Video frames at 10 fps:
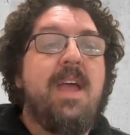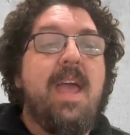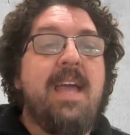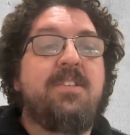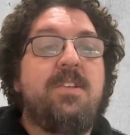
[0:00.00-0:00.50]

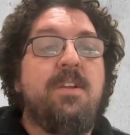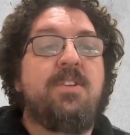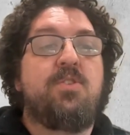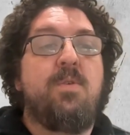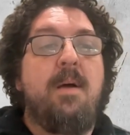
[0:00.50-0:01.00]
As soon
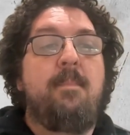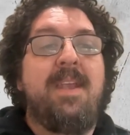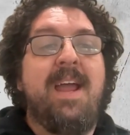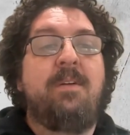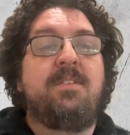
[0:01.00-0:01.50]
as Trump
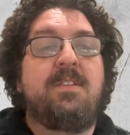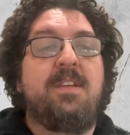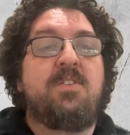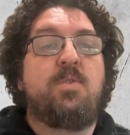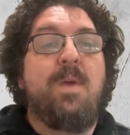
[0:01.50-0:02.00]
announced
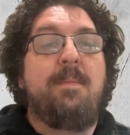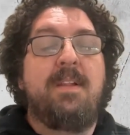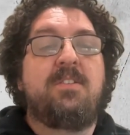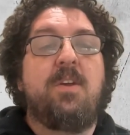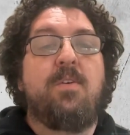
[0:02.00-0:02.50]
the
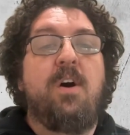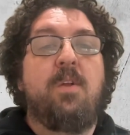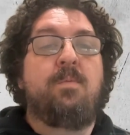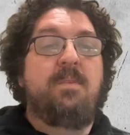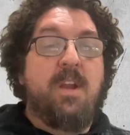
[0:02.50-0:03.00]
sweeping
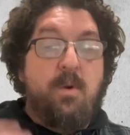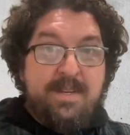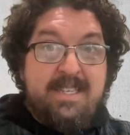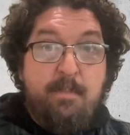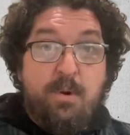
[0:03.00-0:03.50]
so-called,
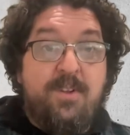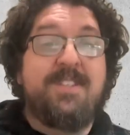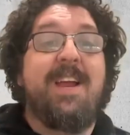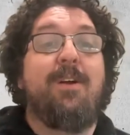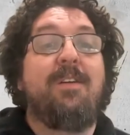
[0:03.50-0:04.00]
reciprocal
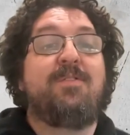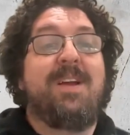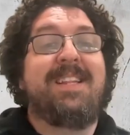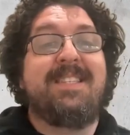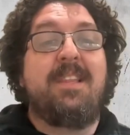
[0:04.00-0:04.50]
tariffs,
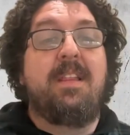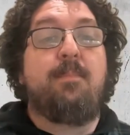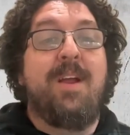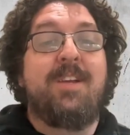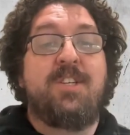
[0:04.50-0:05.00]
right? That's the
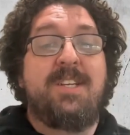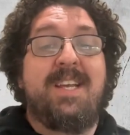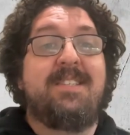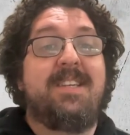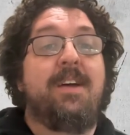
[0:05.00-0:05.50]
Liberation
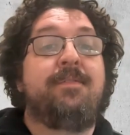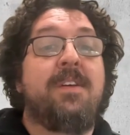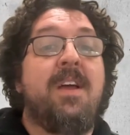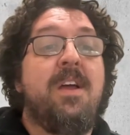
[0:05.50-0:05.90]
Day stuff.